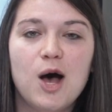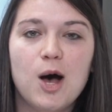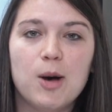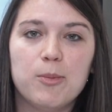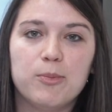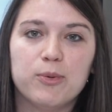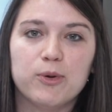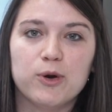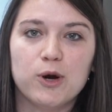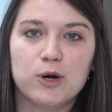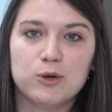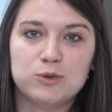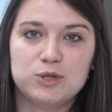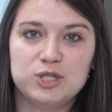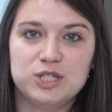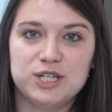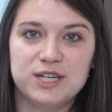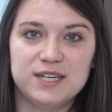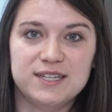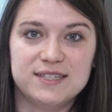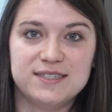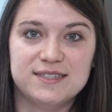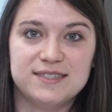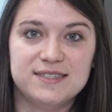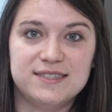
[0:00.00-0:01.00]

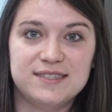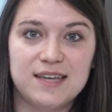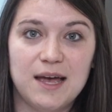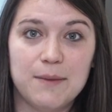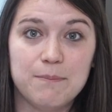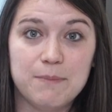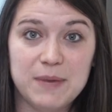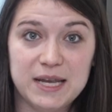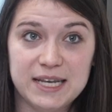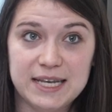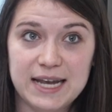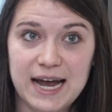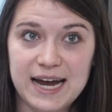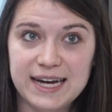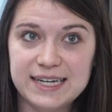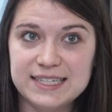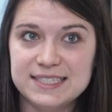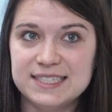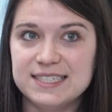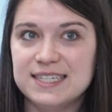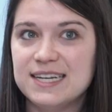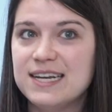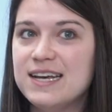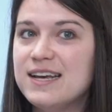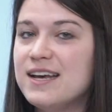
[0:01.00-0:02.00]
approaches
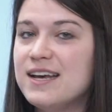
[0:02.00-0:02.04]
midnight.